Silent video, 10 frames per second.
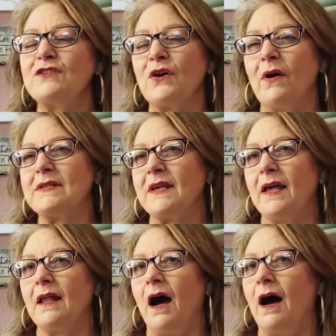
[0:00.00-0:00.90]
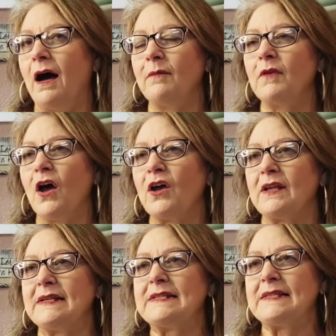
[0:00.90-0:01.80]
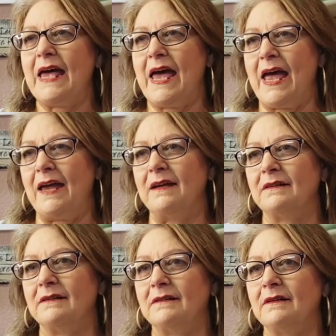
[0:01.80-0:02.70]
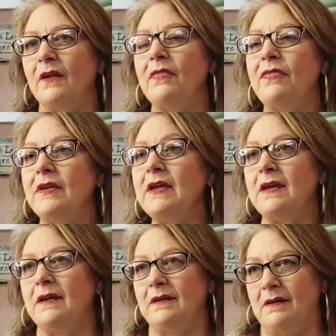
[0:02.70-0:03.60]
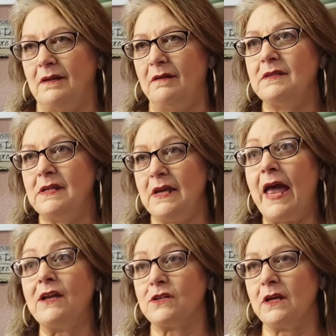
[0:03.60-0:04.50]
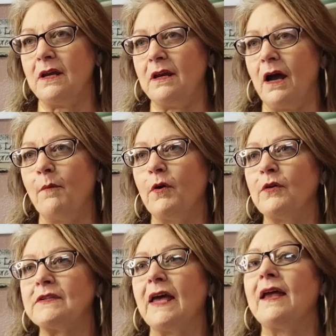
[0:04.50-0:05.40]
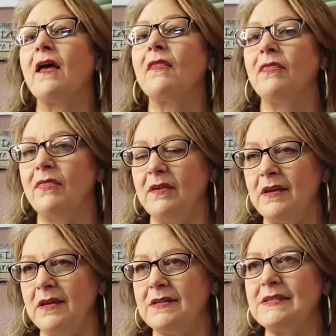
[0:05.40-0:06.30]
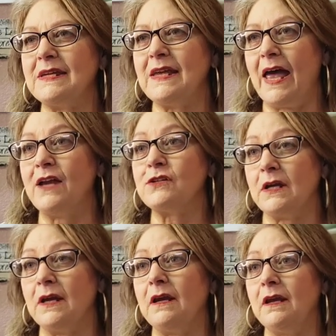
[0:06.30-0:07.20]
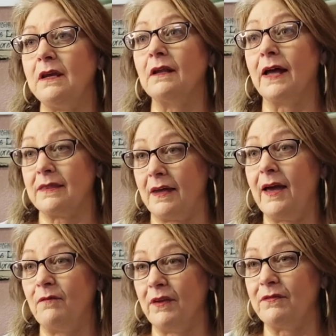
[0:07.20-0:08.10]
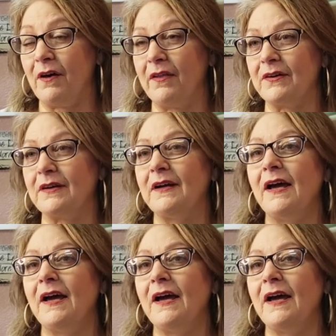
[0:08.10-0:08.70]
So I said, I'm not going to say the THE. I'm going to say the THEE, like the Heavenly Father,